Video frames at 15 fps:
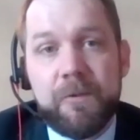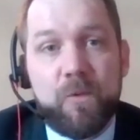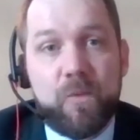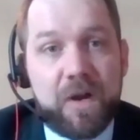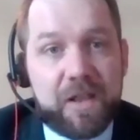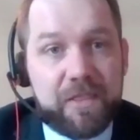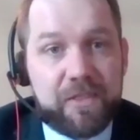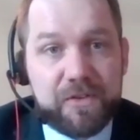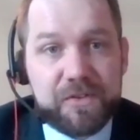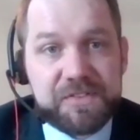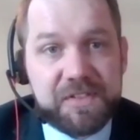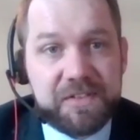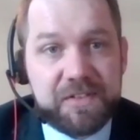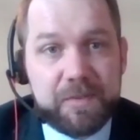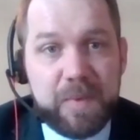one of those
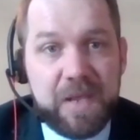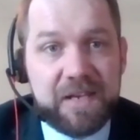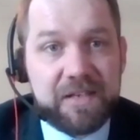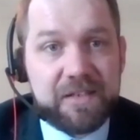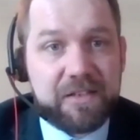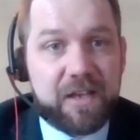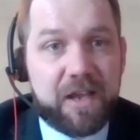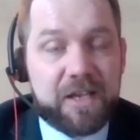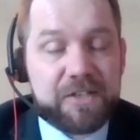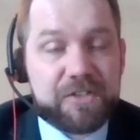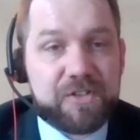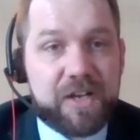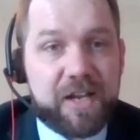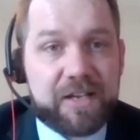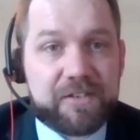independent
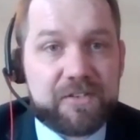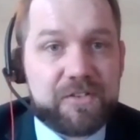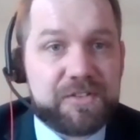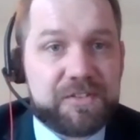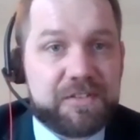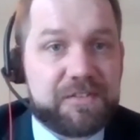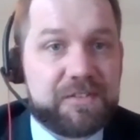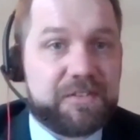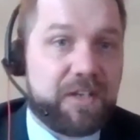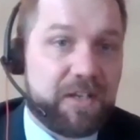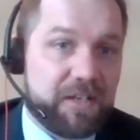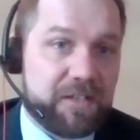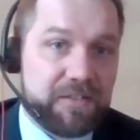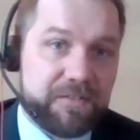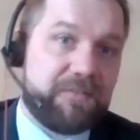contractors isn't going
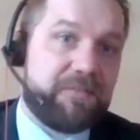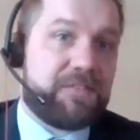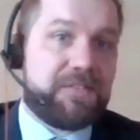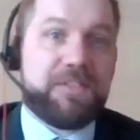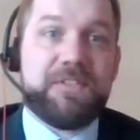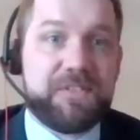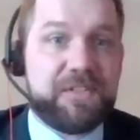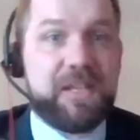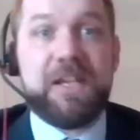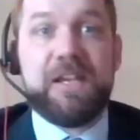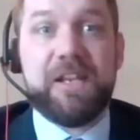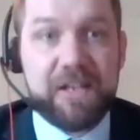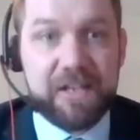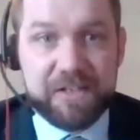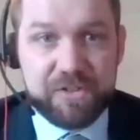to sustain
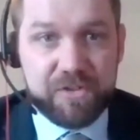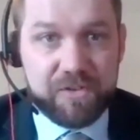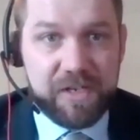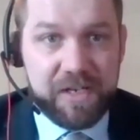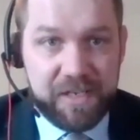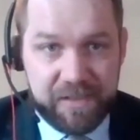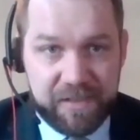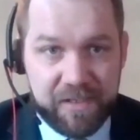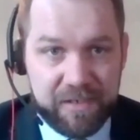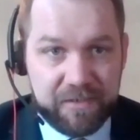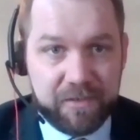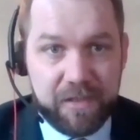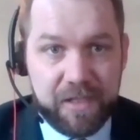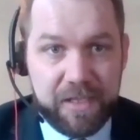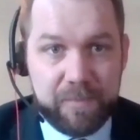an injury and then
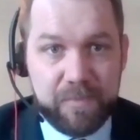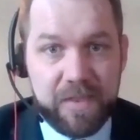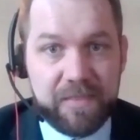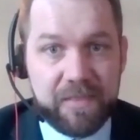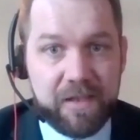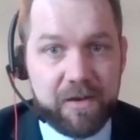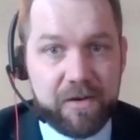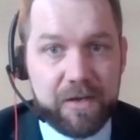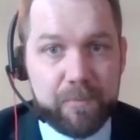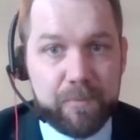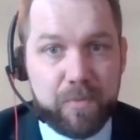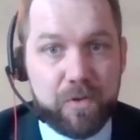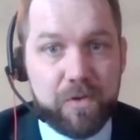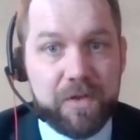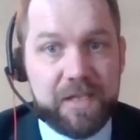claim that they're an
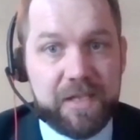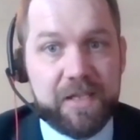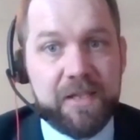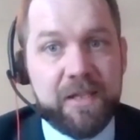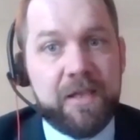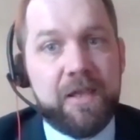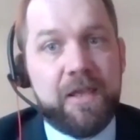employee.